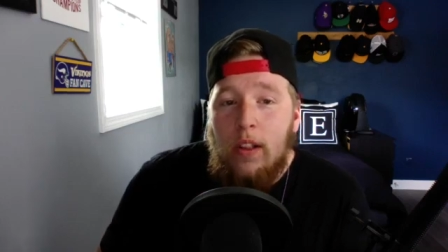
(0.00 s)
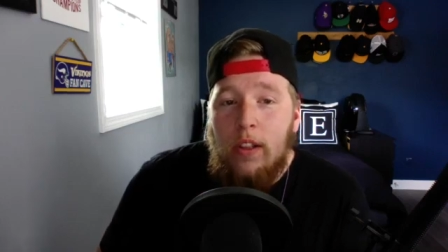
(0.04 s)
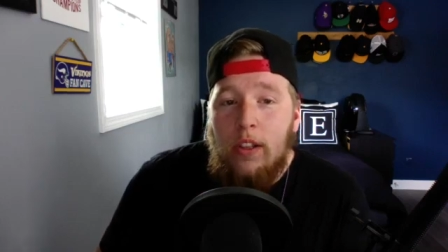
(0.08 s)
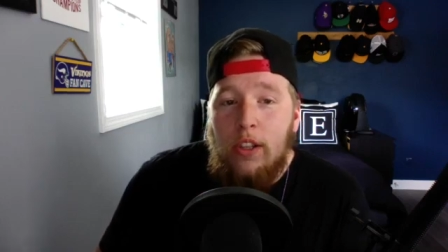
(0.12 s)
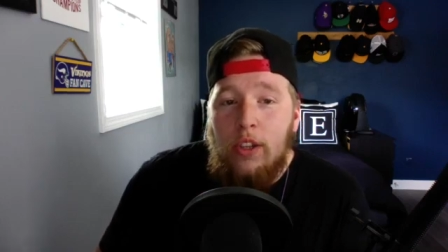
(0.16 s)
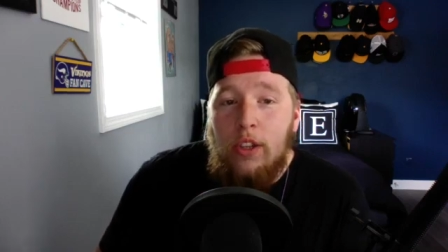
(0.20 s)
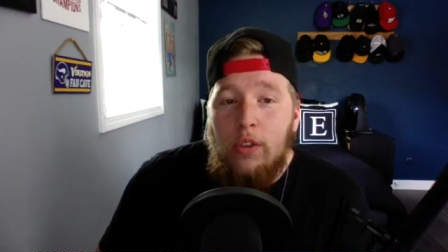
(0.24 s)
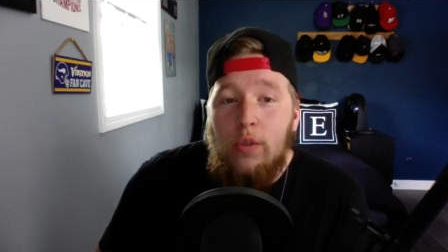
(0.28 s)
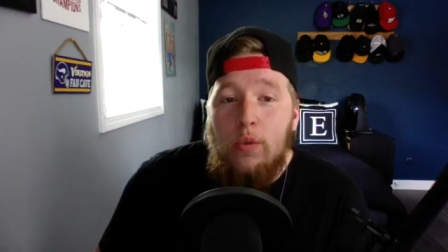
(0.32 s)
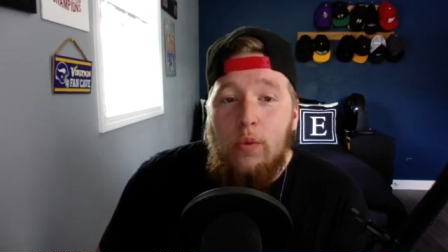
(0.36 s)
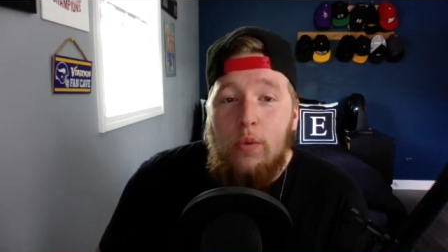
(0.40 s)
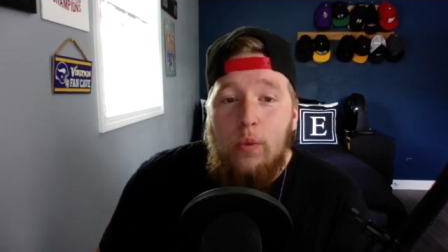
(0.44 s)

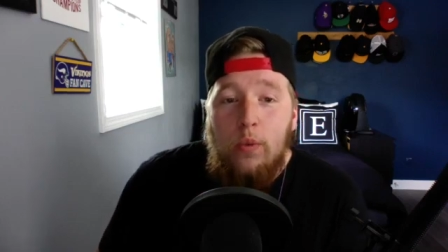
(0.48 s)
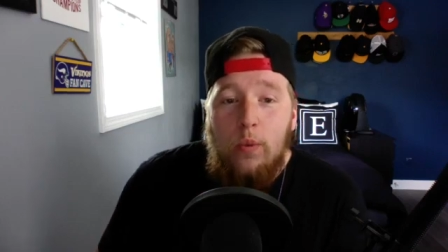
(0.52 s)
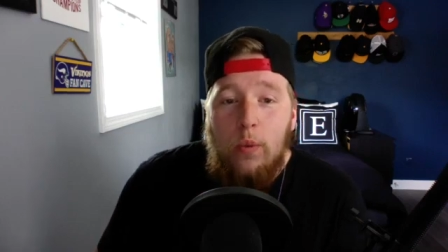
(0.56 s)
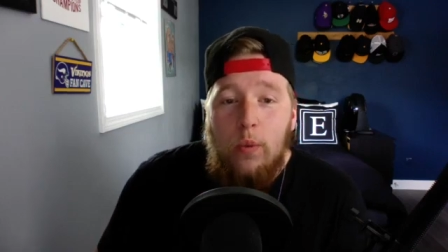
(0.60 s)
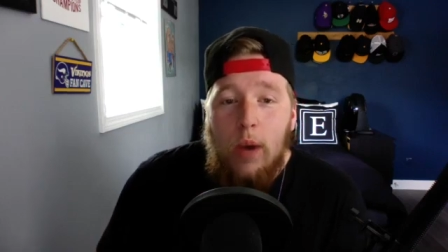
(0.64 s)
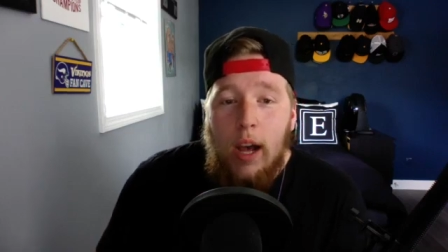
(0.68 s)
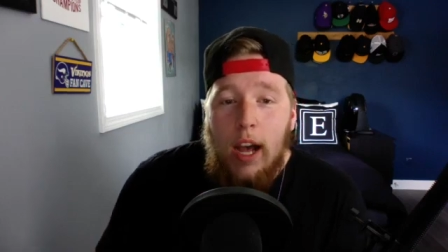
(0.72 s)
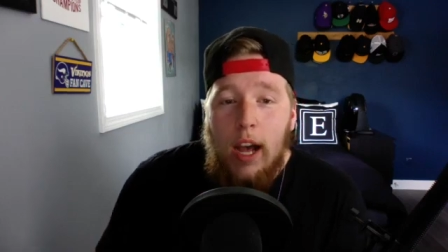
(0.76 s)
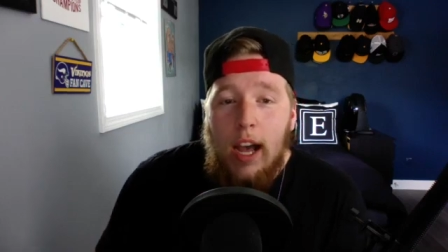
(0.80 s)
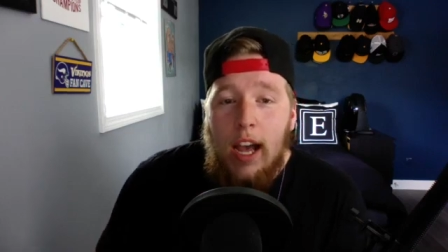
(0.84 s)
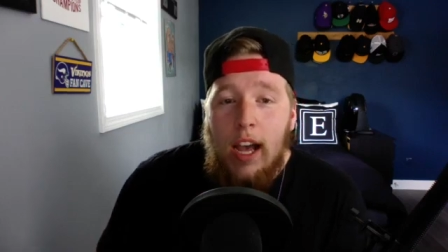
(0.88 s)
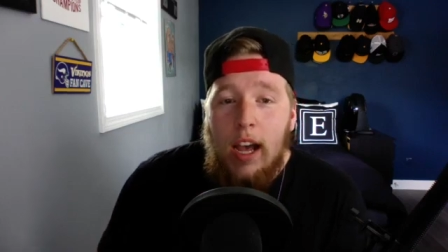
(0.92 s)

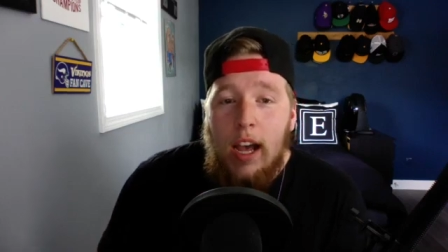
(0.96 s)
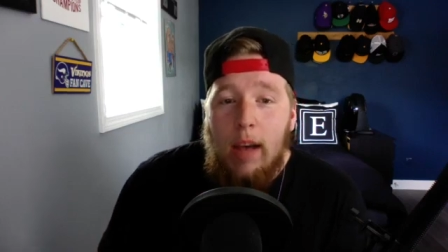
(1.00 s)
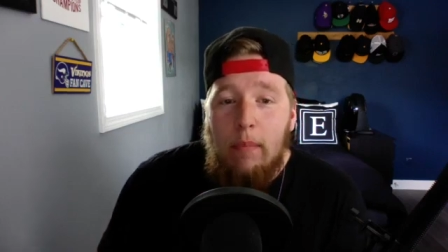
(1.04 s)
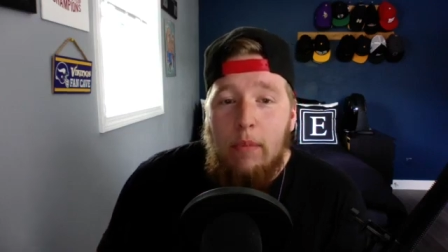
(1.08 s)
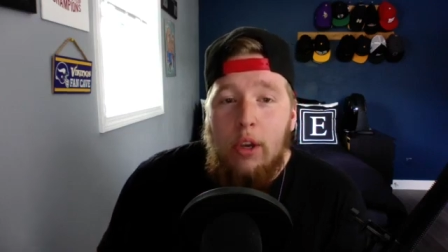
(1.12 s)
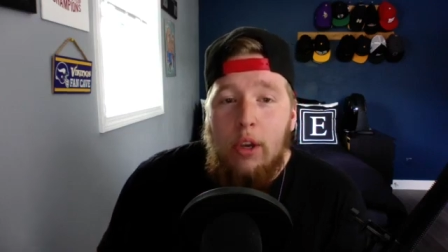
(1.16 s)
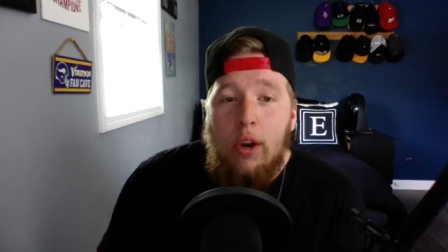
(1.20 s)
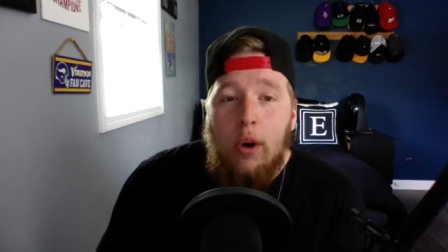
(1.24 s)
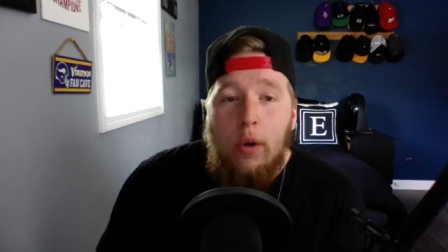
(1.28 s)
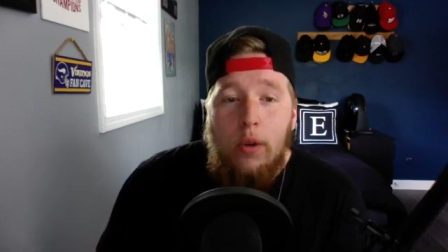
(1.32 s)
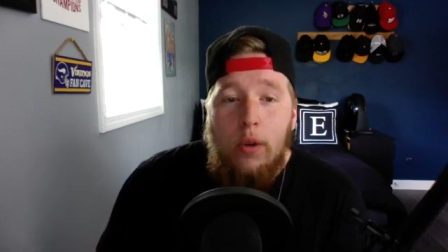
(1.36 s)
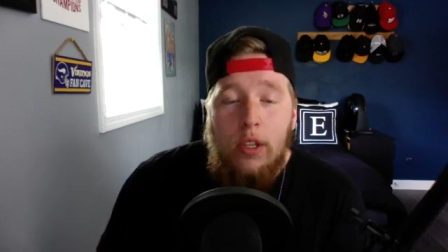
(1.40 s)

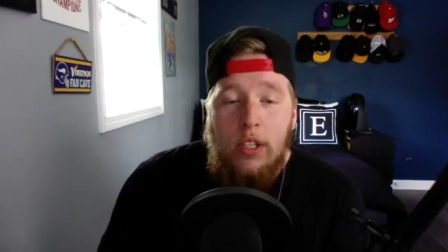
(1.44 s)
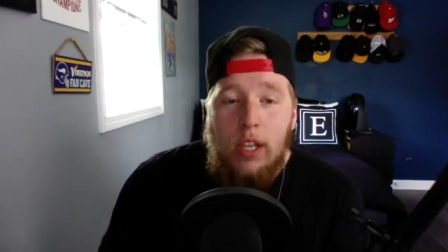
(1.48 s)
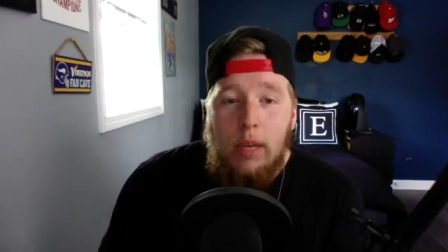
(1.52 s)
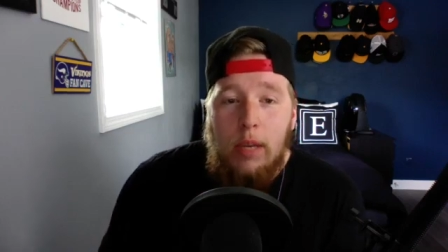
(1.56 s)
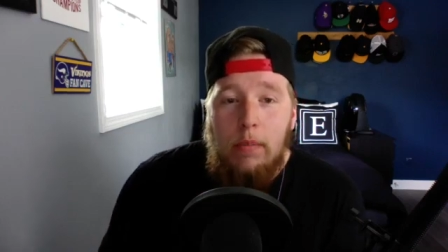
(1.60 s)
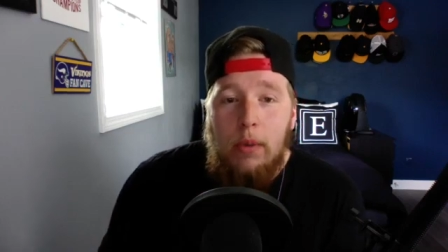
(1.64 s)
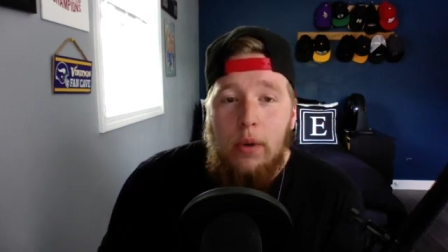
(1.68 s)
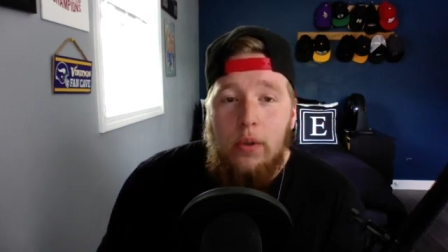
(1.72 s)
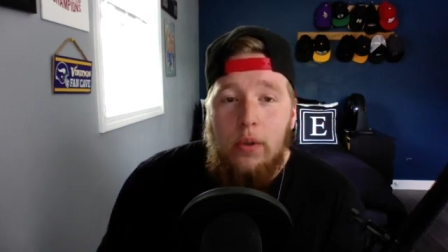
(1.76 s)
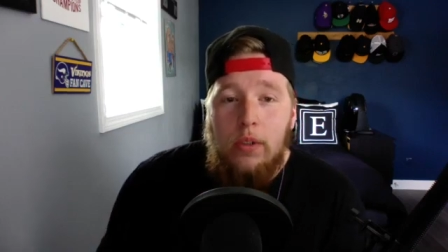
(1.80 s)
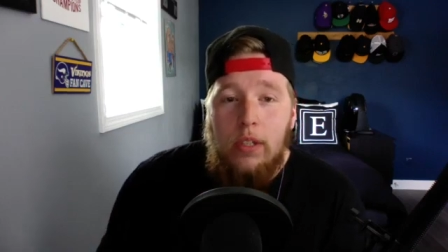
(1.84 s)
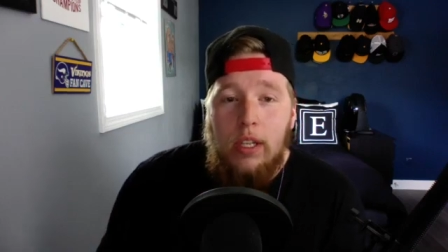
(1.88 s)
you're always like
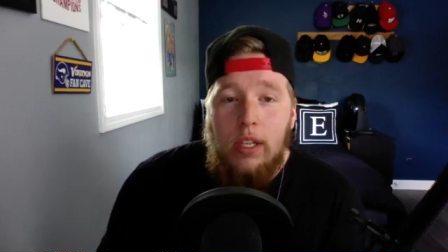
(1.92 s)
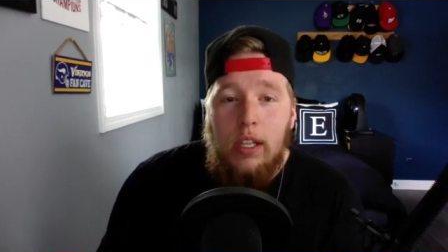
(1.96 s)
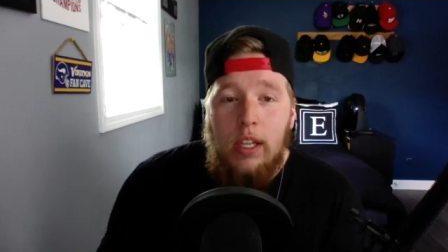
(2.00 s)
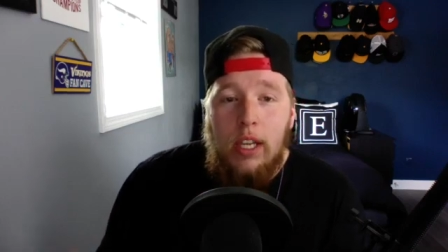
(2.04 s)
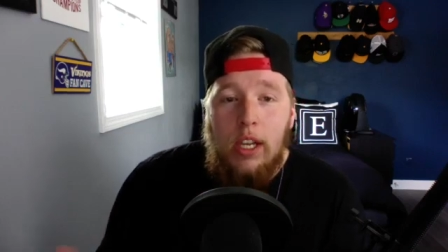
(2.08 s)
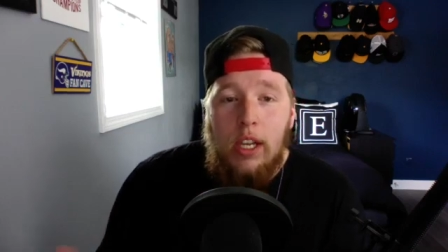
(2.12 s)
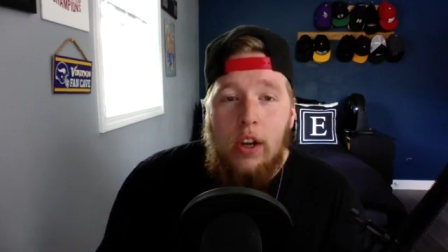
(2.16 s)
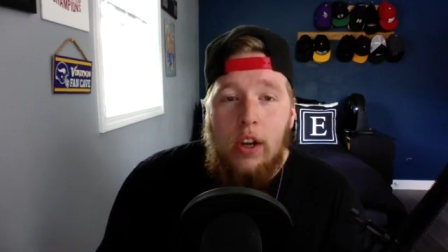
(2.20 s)
posting like